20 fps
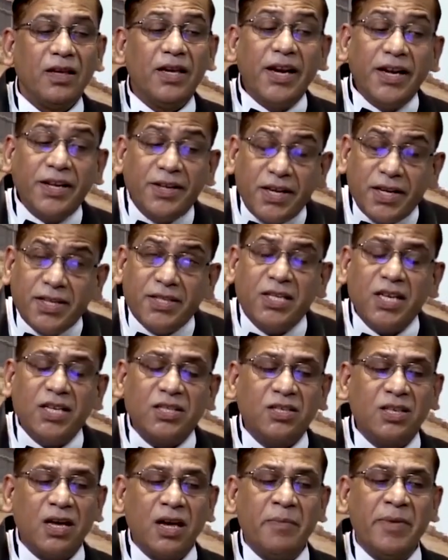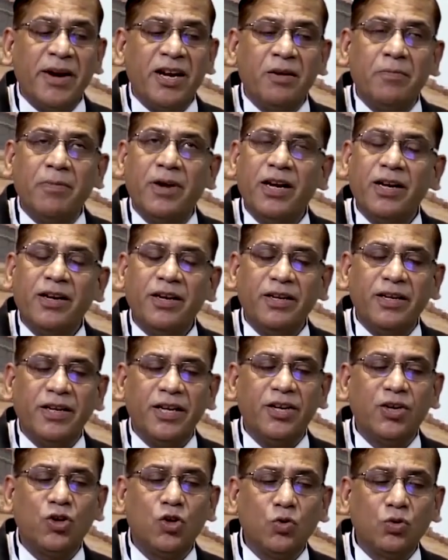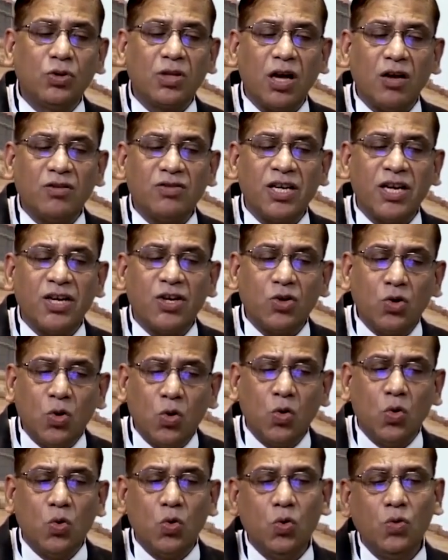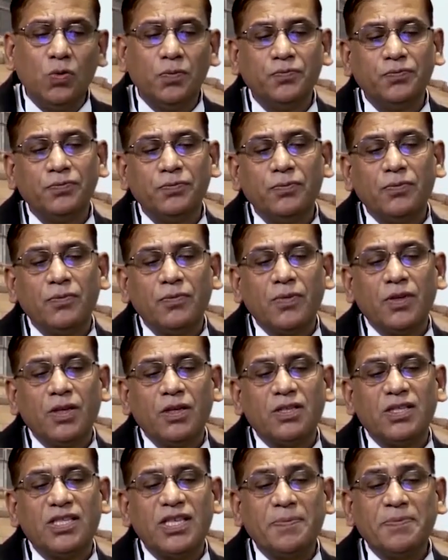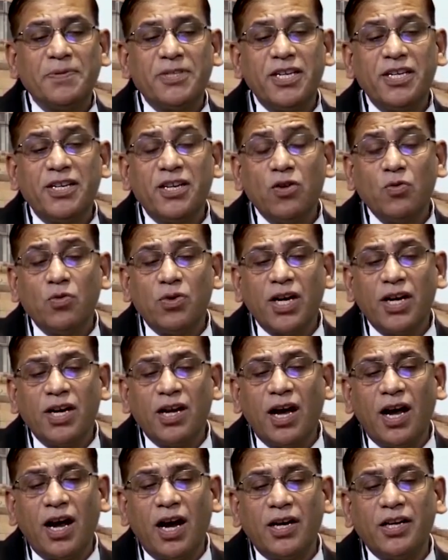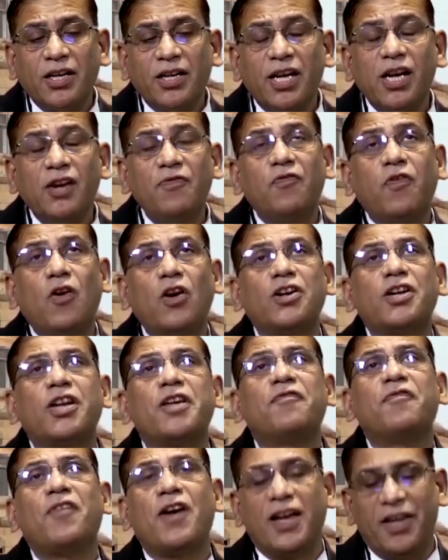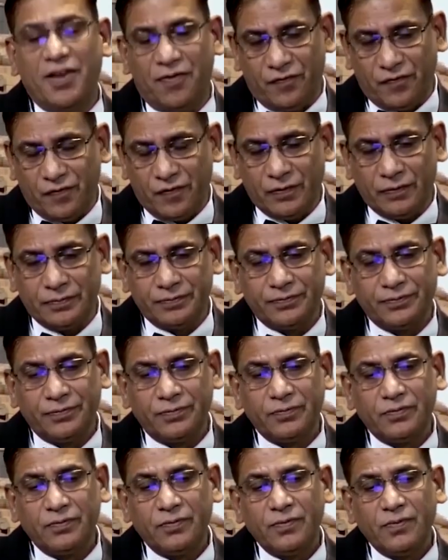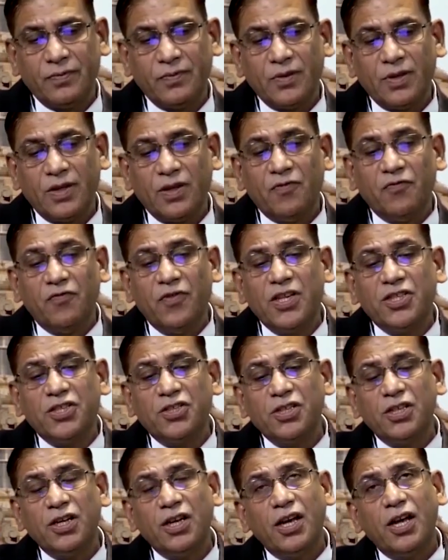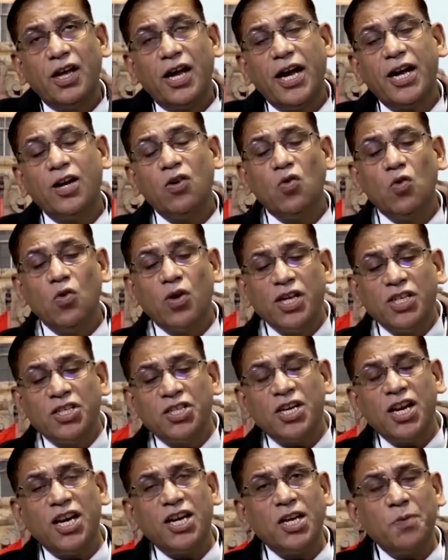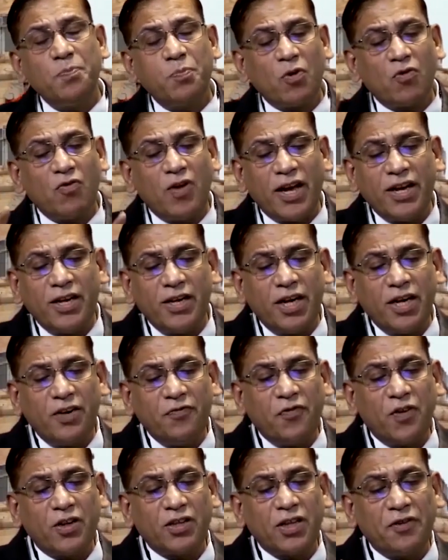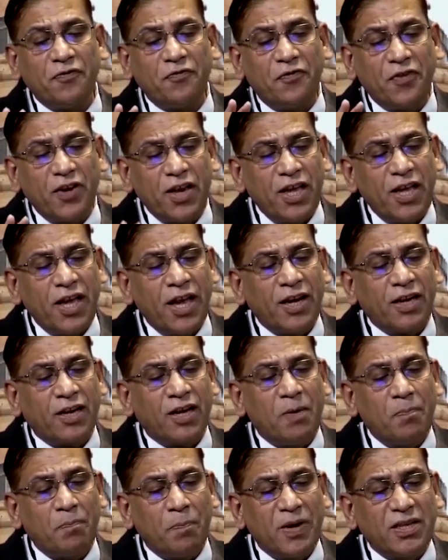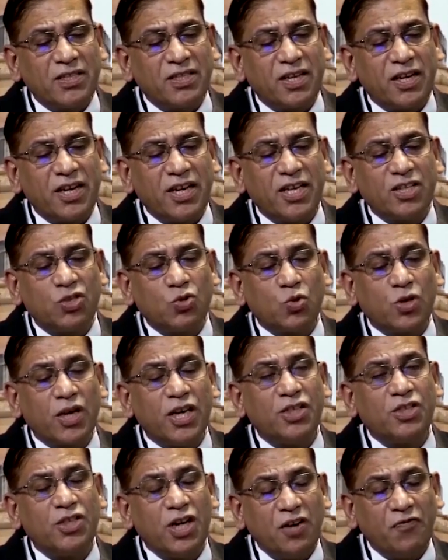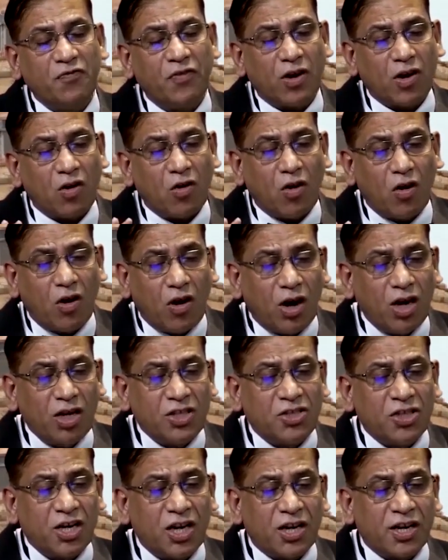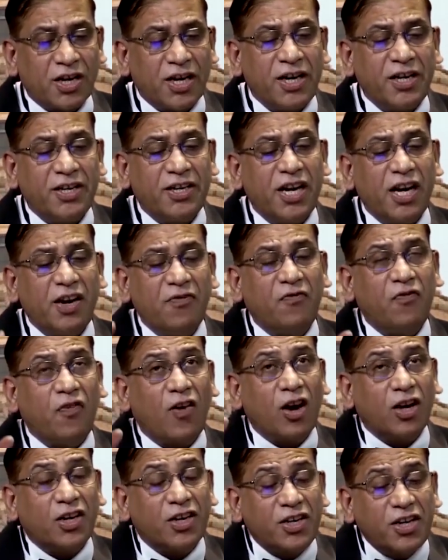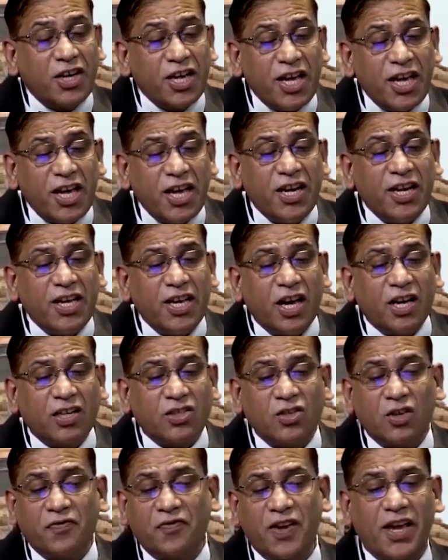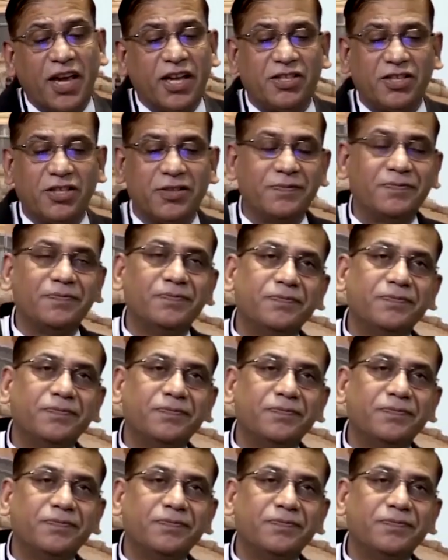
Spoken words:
86th Amendment in 2002 substituted Article 45, which had originally provided for the free and compulsory education for all children till 14 years of age.